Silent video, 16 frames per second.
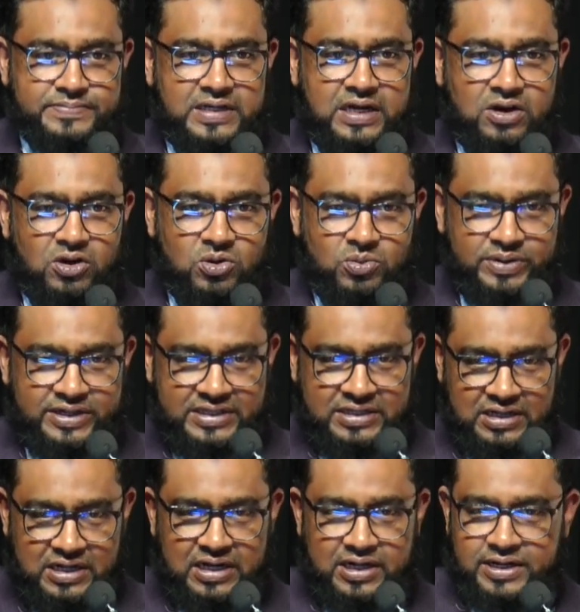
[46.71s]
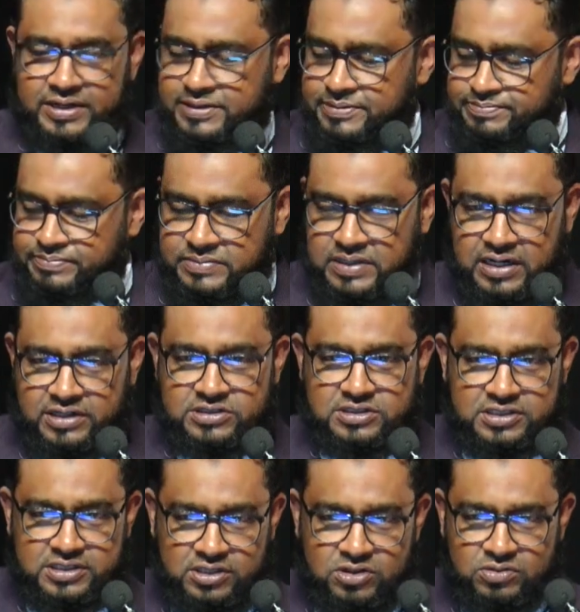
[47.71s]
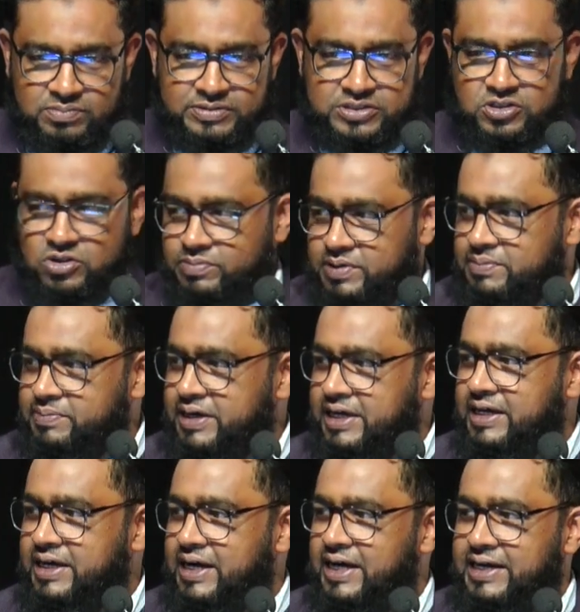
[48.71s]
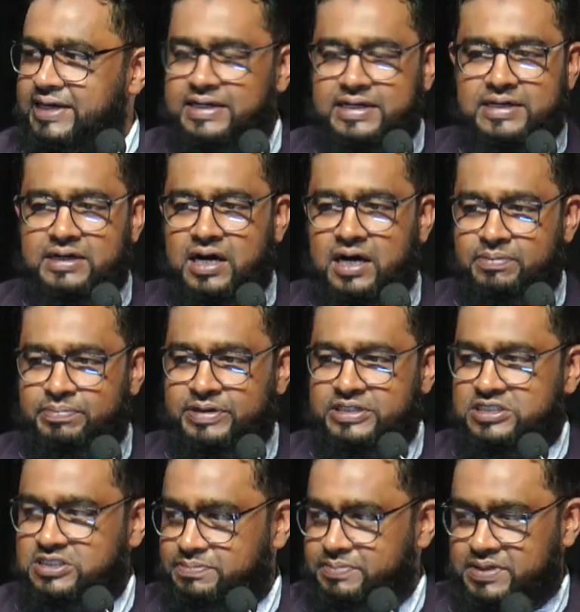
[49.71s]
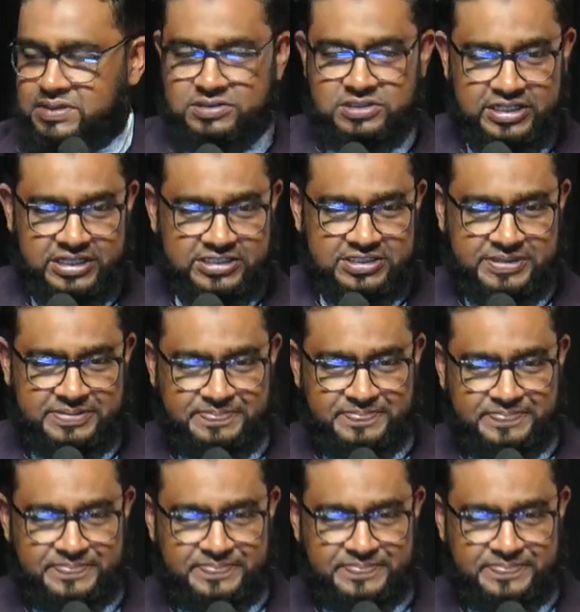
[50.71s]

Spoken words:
along with our CEO, Mr. Umar Bhai, and our principal, Sheikh sir.